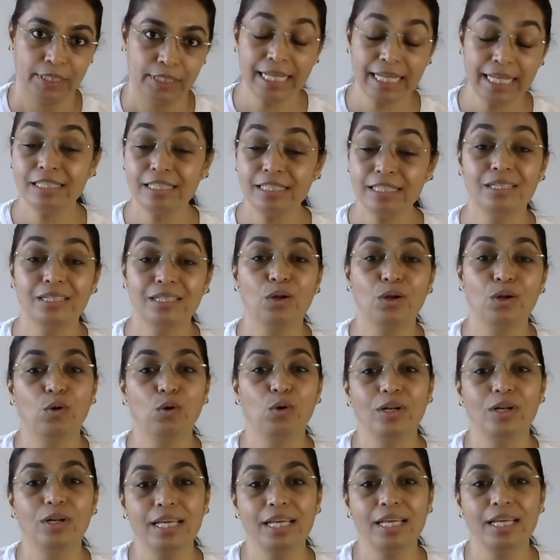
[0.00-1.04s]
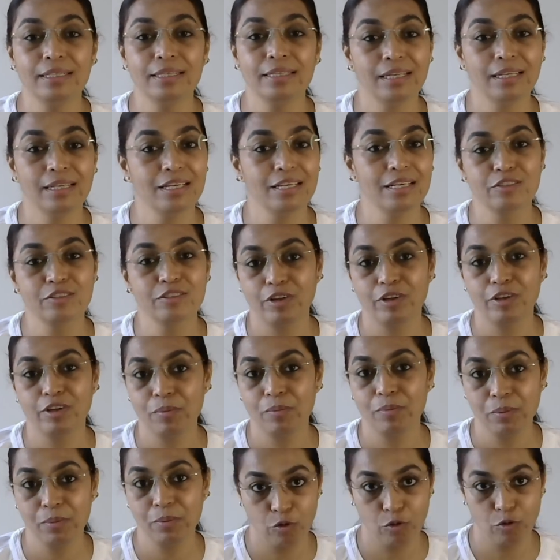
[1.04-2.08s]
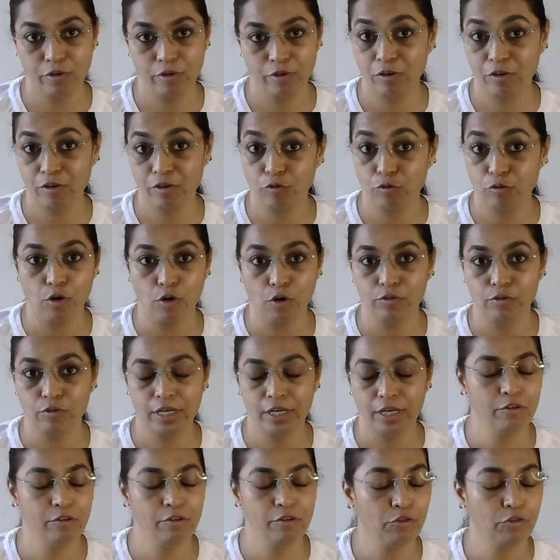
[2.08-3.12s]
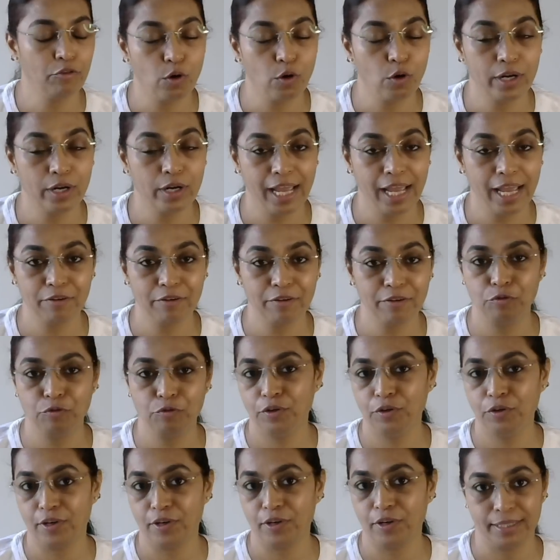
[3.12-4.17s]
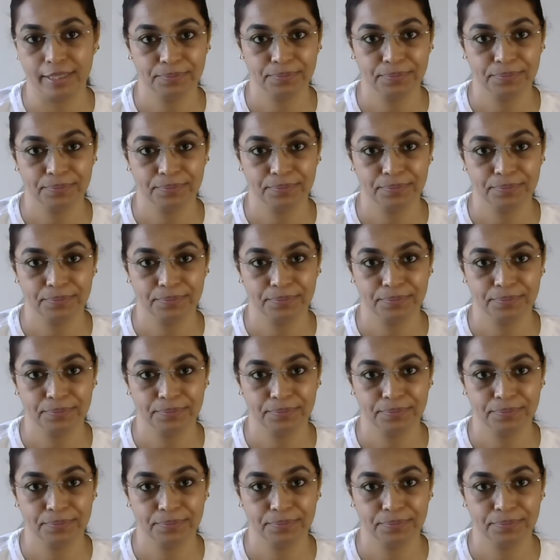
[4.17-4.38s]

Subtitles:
And slowly things will be moving forward for everyone.